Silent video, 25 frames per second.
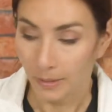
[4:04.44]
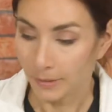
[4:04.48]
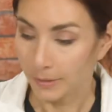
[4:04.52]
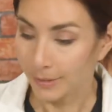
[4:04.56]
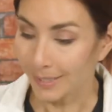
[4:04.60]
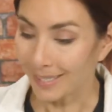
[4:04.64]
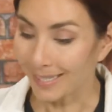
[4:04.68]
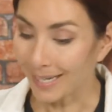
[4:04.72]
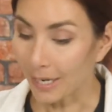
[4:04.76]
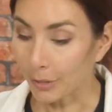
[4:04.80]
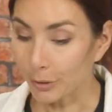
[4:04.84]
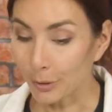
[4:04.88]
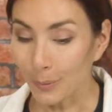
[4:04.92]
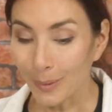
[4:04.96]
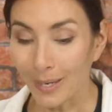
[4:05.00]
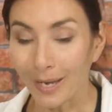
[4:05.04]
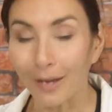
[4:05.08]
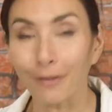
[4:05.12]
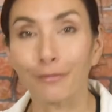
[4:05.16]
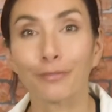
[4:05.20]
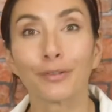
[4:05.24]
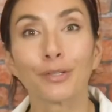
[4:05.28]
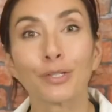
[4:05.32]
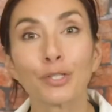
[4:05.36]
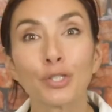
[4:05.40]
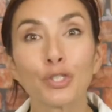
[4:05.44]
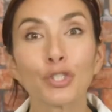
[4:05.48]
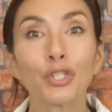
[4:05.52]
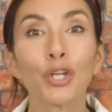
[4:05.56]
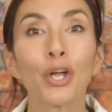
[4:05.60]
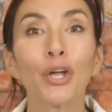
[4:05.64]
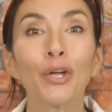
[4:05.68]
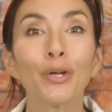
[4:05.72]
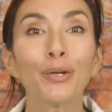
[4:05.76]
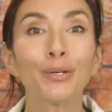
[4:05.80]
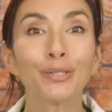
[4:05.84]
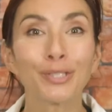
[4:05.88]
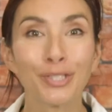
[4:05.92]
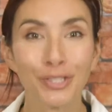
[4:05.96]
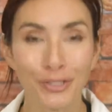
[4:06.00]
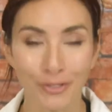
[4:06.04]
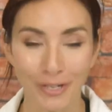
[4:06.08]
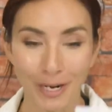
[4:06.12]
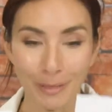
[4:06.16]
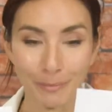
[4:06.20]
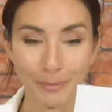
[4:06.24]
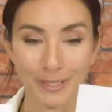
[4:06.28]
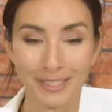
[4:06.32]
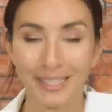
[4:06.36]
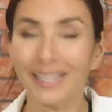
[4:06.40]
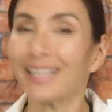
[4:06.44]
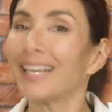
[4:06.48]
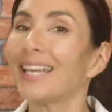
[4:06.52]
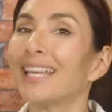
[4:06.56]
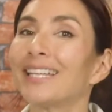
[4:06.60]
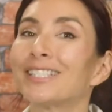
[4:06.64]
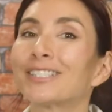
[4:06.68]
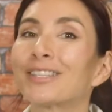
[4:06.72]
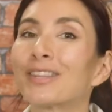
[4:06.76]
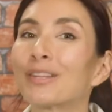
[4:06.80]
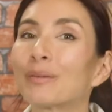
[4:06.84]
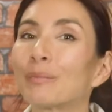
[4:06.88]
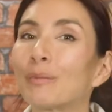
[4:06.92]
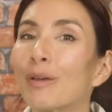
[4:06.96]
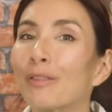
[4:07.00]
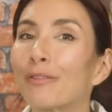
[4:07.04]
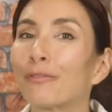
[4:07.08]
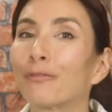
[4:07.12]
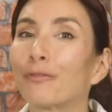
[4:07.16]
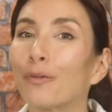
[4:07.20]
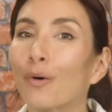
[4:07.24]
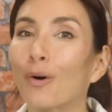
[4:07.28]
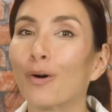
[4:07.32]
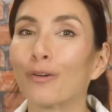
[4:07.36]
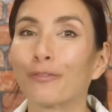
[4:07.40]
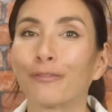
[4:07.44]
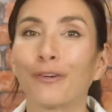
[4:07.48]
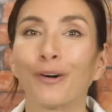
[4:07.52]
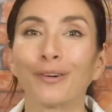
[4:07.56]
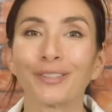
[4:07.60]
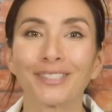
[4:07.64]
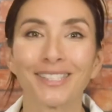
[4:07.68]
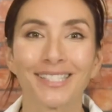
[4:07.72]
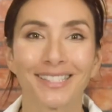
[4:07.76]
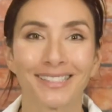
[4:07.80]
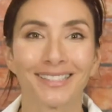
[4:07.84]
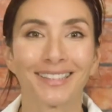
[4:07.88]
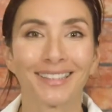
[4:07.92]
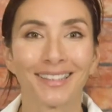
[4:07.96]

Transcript: So now you have 2 strips, each of them with 4 folds.